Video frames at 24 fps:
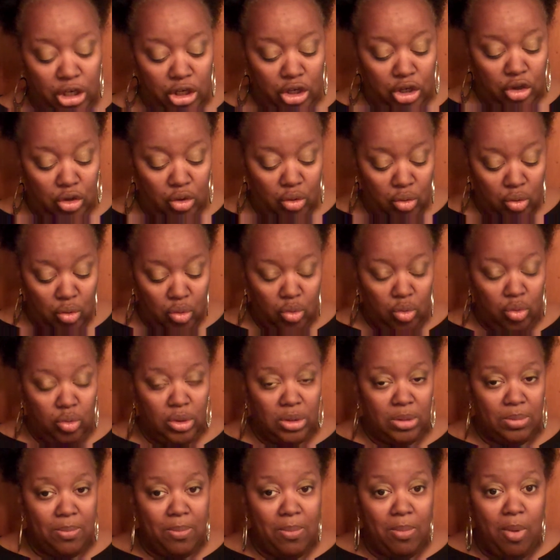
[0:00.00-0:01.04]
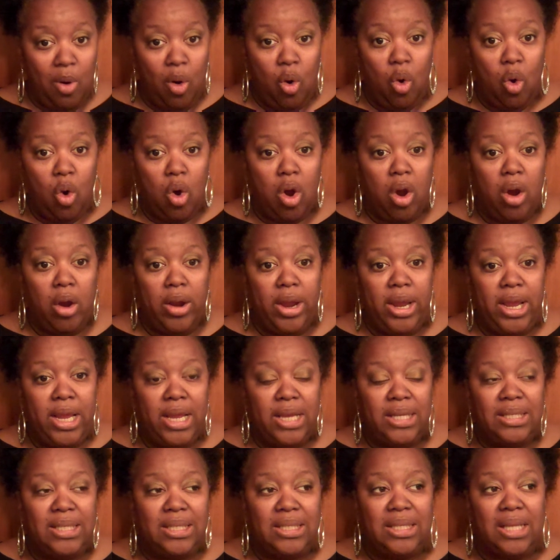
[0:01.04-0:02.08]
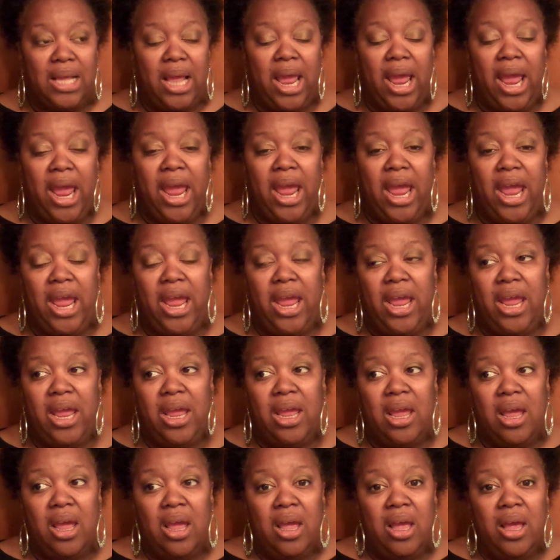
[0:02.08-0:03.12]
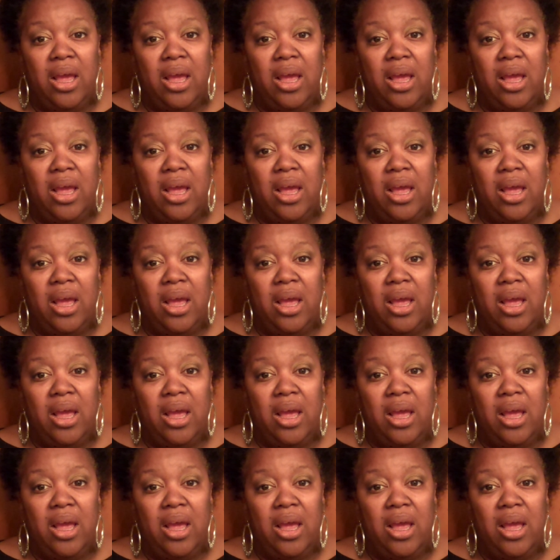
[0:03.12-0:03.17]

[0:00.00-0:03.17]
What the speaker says: to use more is a